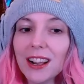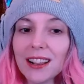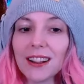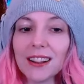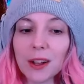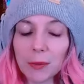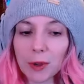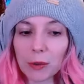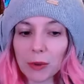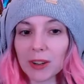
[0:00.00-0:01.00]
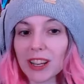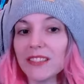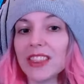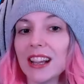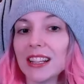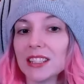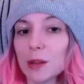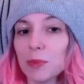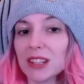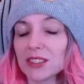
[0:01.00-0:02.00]
Um, we were given the heads
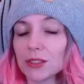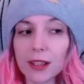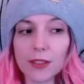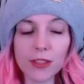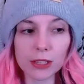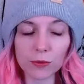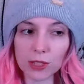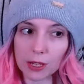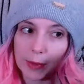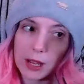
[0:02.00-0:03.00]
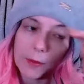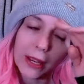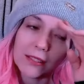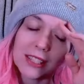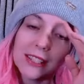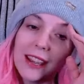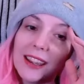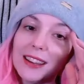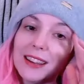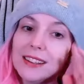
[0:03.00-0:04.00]
up yesterday that this was going to be coming out
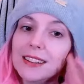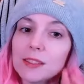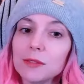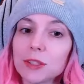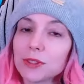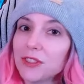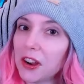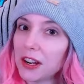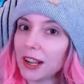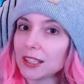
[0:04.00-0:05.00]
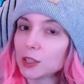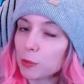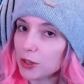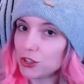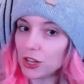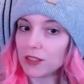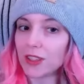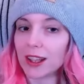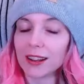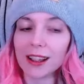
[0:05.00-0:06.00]
today, which was very nice.
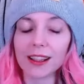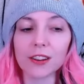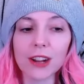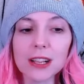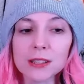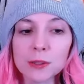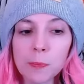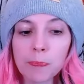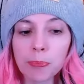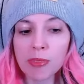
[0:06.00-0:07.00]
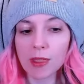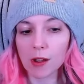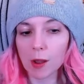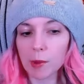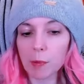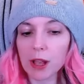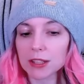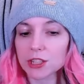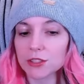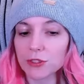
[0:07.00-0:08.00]
Appreciate that, N R S. Um,
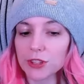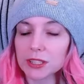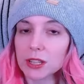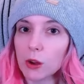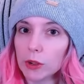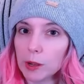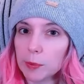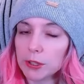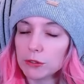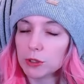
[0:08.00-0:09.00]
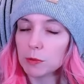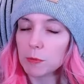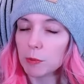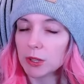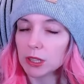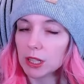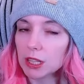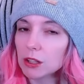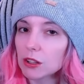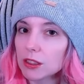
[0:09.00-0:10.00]
apologies for this going up on YouTube a bit
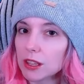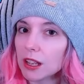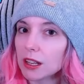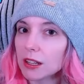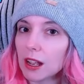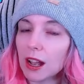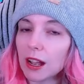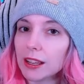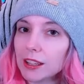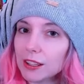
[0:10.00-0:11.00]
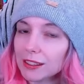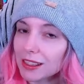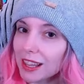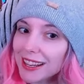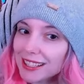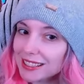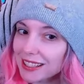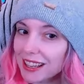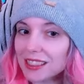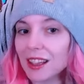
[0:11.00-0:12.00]
later than I like
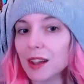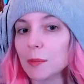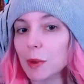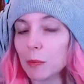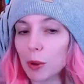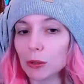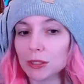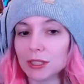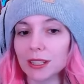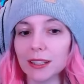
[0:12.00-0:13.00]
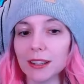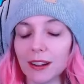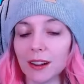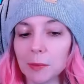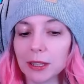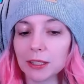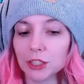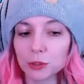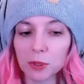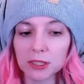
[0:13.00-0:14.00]
to get them posted. Um, I
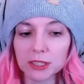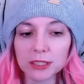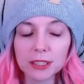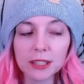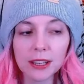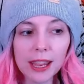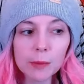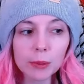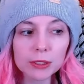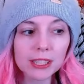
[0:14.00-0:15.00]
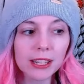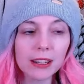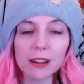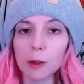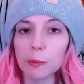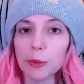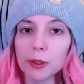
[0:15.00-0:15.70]
just wasn't able to get it up